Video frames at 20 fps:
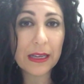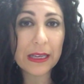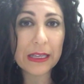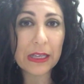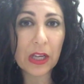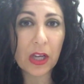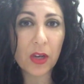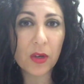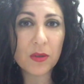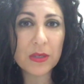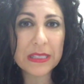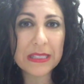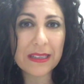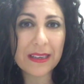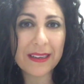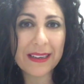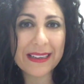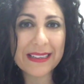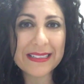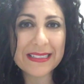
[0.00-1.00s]
I know
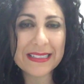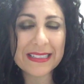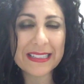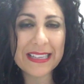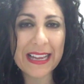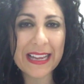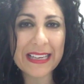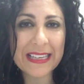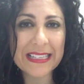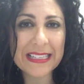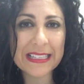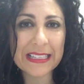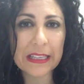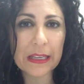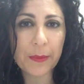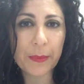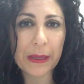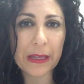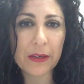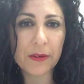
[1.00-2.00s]
Sunday is the day to
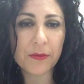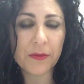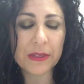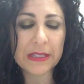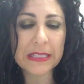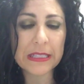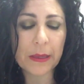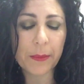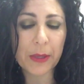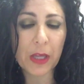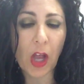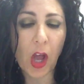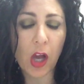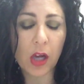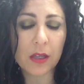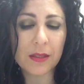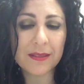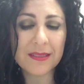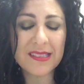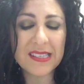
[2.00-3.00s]
sleep in for some
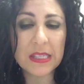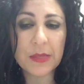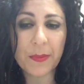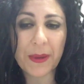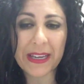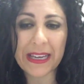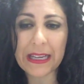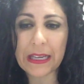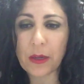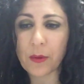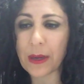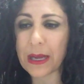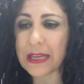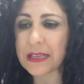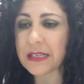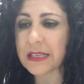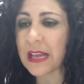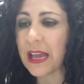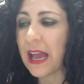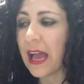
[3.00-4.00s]
y'alls, but
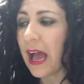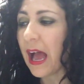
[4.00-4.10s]
anyways,